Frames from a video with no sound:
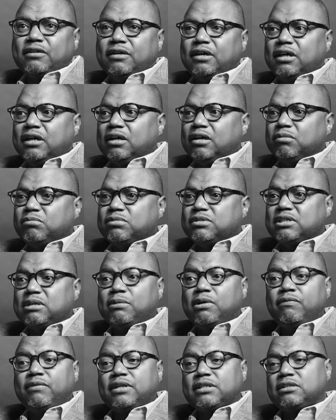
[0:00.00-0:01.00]
Um, some
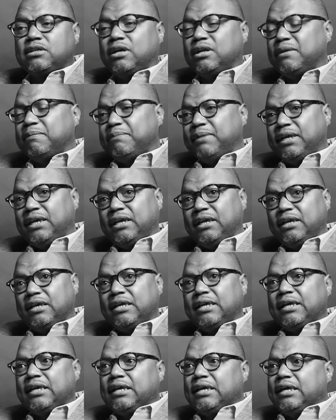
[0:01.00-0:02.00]
of it is going to
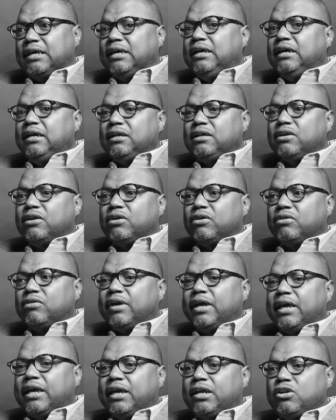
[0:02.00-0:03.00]
be, you know,
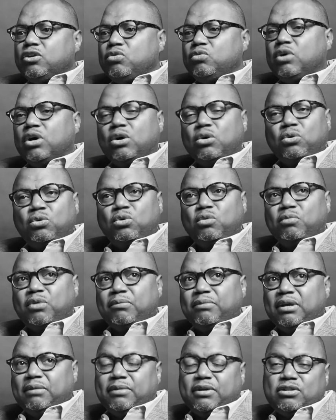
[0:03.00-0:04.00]
a new home or
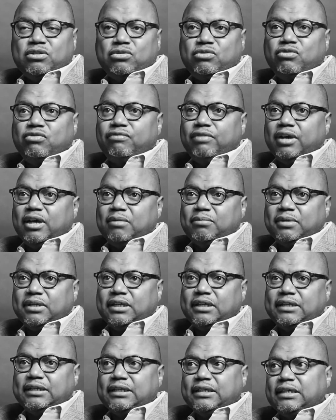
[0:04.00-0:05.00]
maybe a two
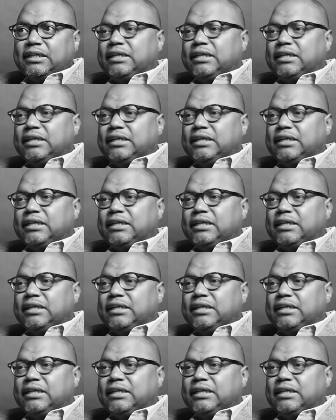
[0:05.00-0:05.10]
family